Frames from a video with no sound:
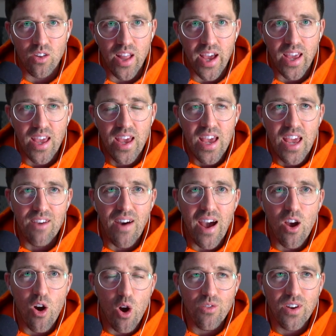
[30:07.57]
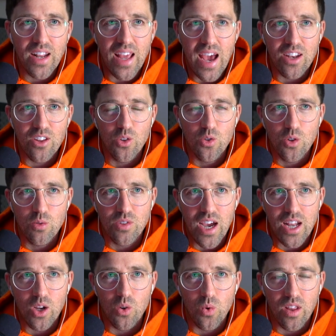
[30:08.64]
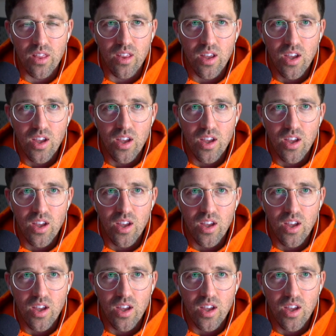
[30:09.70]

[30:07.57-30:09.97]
Like if I already had a YouTube channel with